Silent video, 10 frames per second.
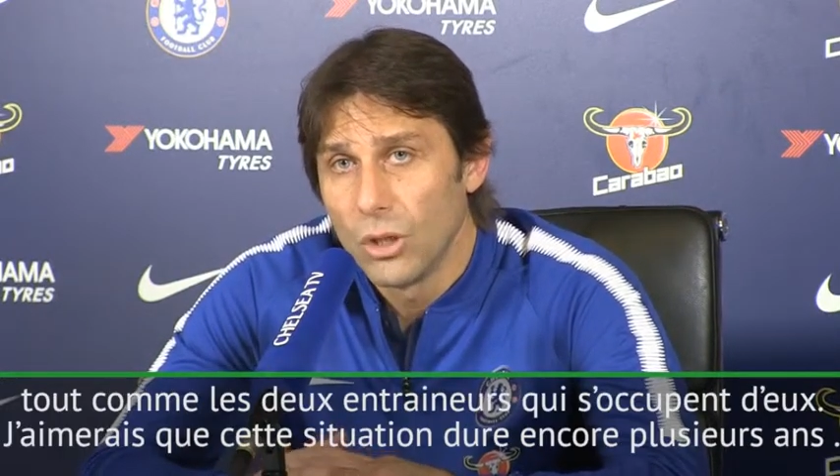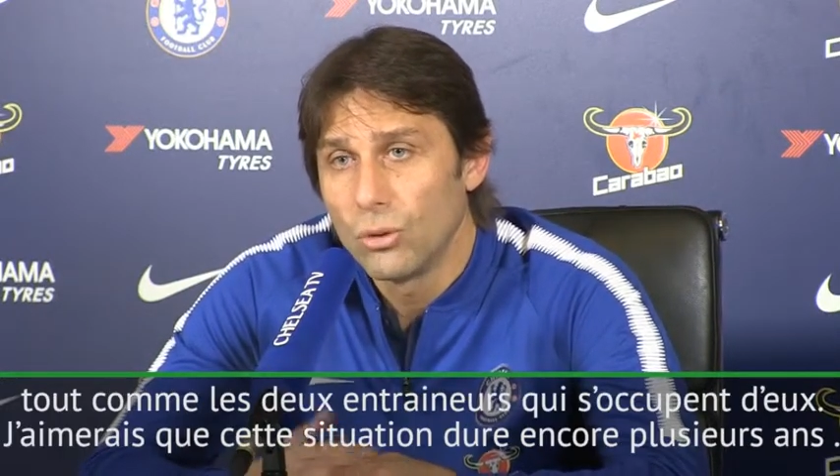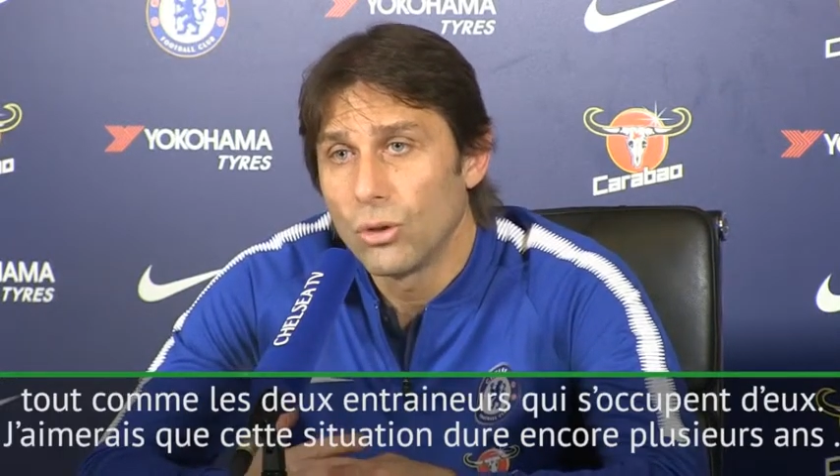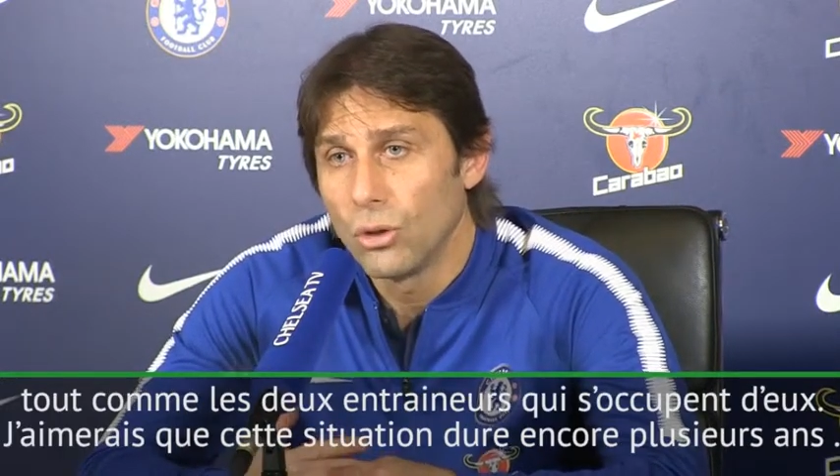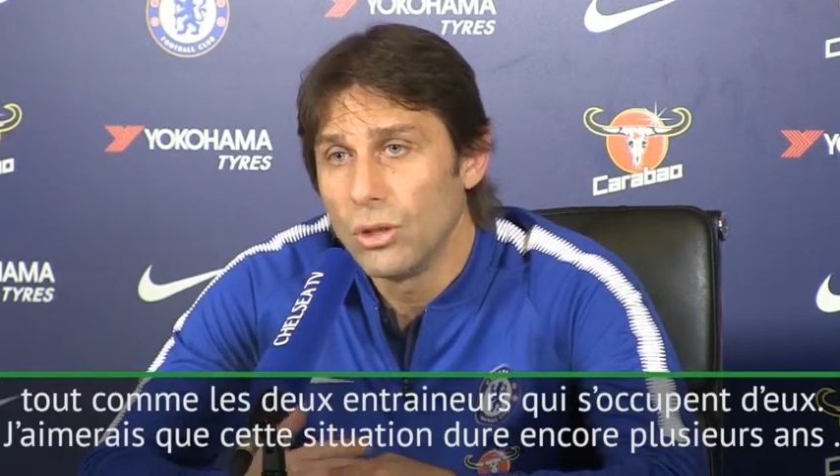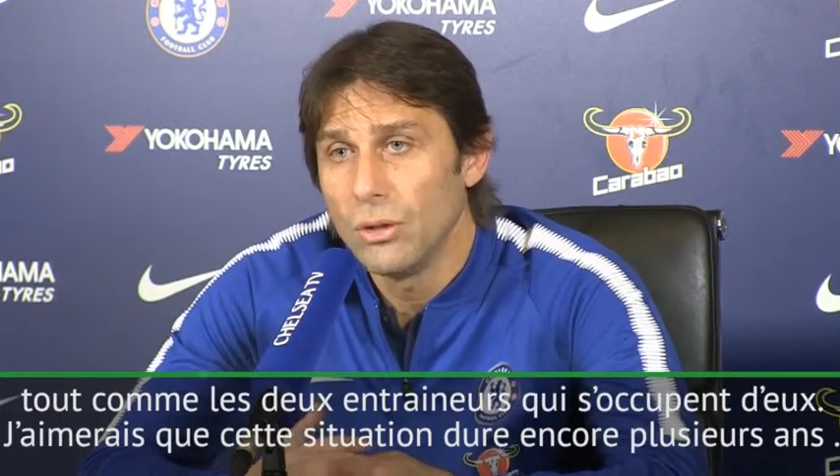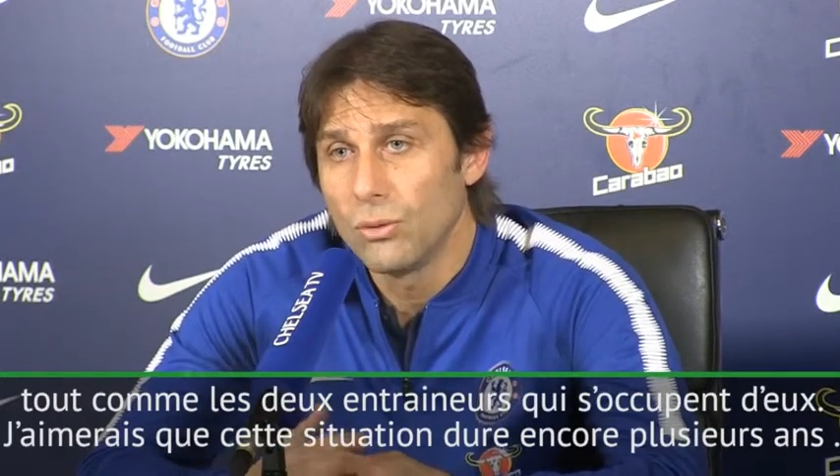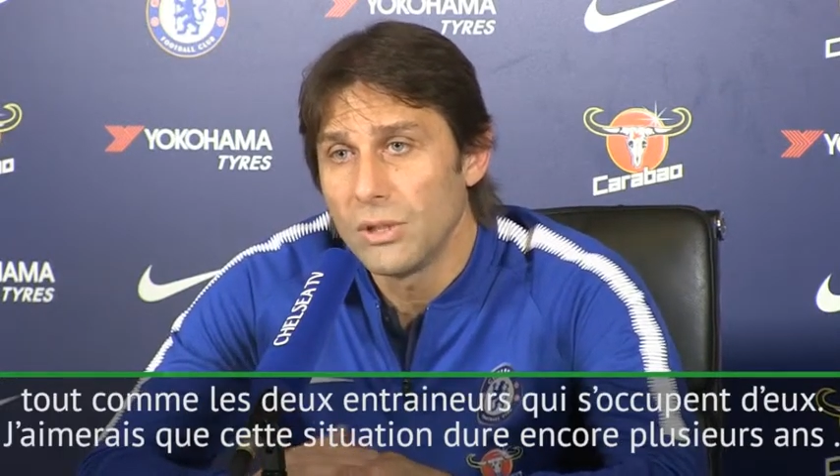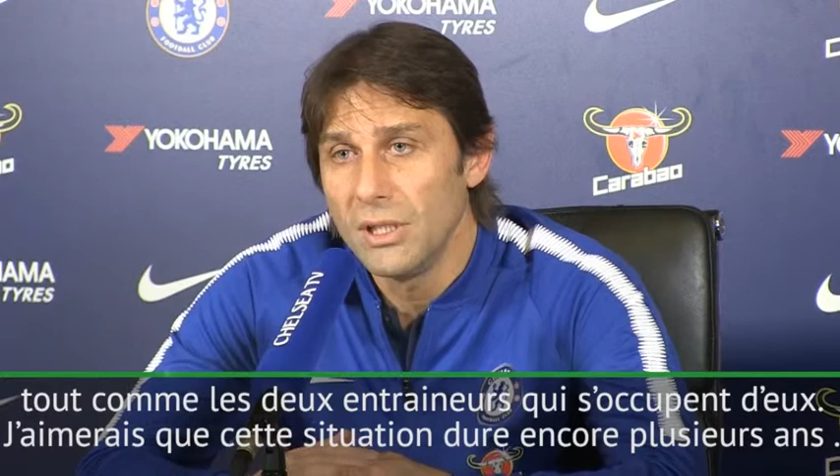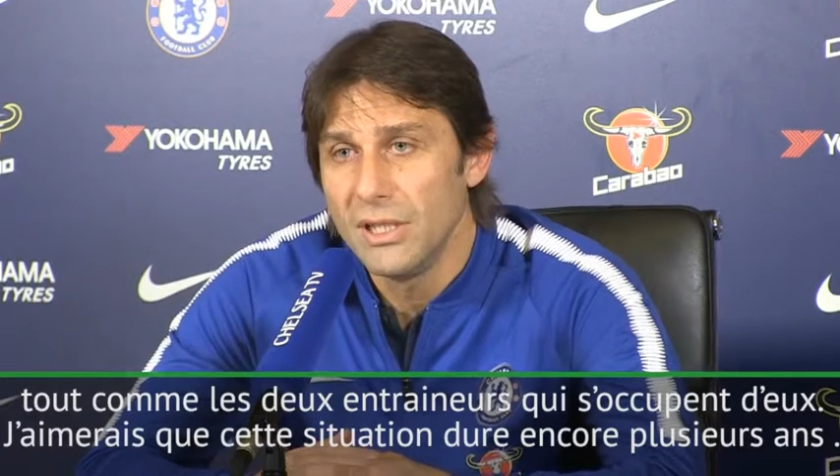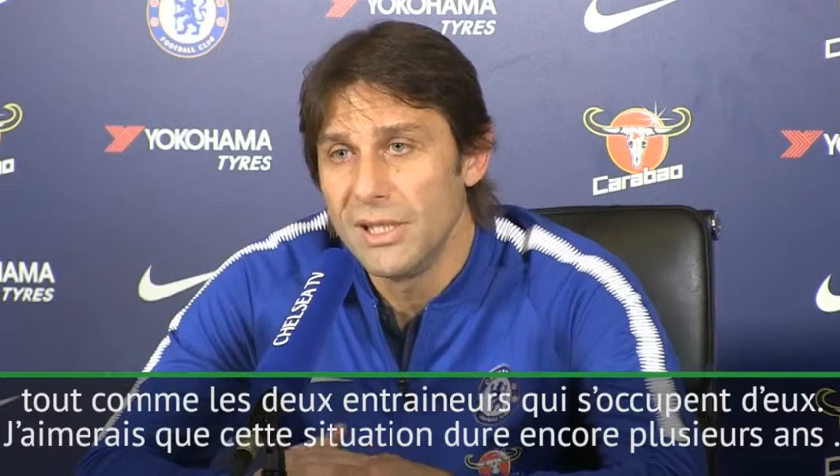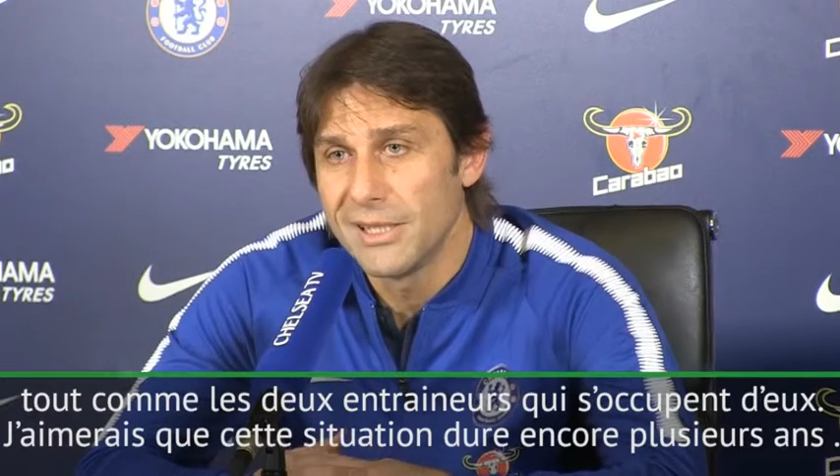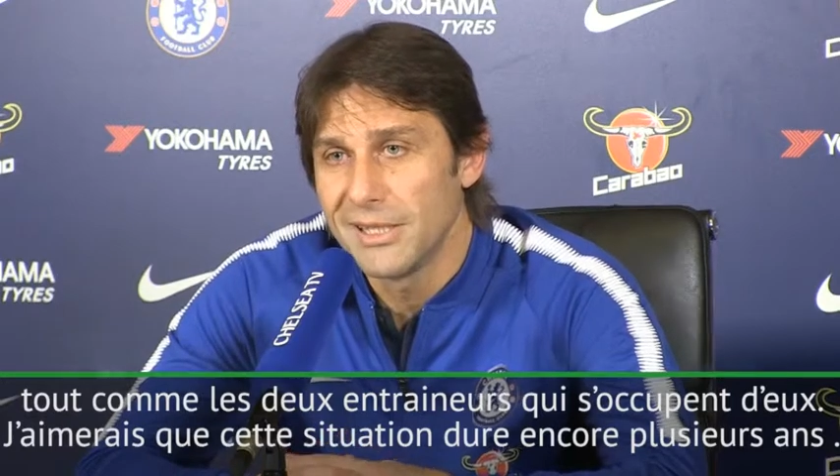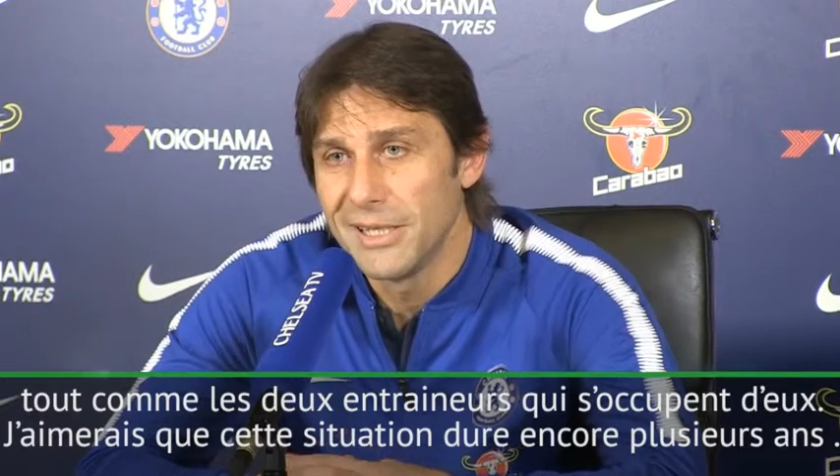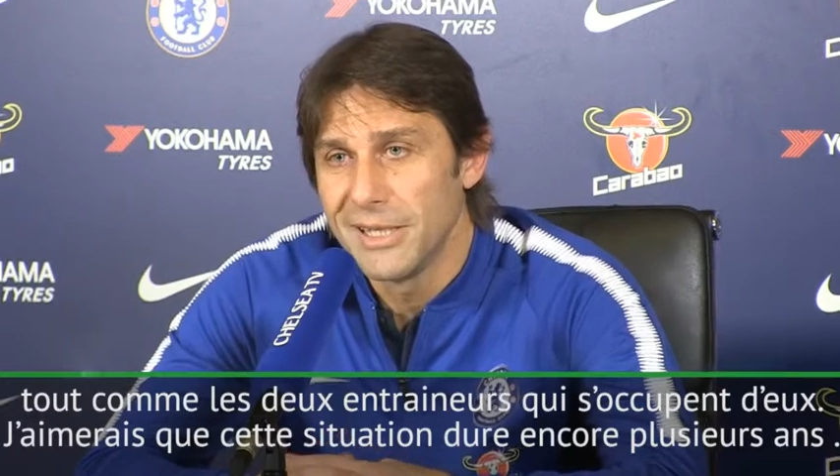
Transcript: to continue to see this